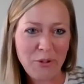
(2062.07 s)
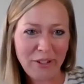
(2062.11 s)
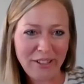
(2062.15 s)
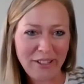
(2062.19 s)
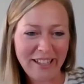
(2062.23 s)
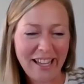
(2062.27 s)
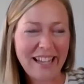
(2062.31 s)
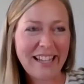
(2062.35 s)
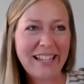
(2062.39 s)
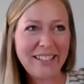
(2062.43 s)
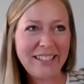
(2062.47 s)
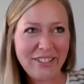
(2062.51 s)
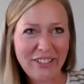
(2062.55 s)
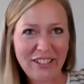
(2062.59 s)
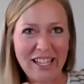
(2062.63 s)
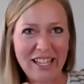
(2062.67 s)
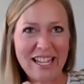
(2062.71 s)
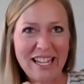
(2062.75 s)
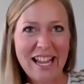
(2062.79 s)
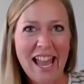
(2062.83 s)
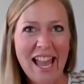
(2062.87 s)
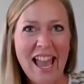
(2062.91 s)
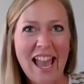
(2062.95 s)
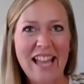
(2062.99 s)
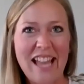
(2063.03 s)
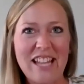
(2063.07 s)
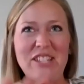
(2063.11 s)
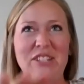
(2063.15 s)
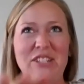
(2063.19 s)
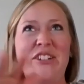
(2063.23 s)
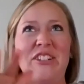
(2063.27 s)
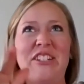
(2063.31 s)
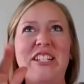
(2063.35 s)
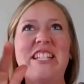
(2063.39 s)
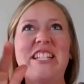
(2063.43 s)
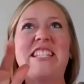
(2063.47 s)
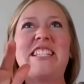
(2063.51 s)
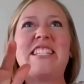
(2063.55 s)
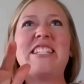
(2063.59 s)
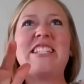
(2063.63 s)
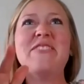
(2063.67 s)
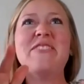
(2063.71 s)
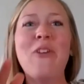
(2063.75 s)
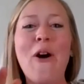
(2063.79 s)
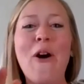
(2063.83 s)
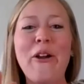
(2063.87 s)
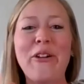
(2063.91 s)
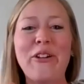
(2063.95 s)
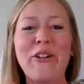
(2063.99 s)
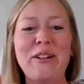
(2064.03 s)
Like looking ahead, you couldn't see
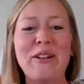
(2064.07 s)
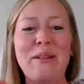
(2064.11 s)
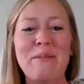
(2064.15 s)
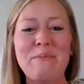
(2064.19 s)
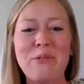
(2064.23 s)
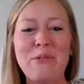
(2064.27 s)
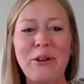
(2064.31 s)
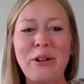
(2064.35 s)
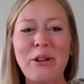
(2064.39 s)
water anymore.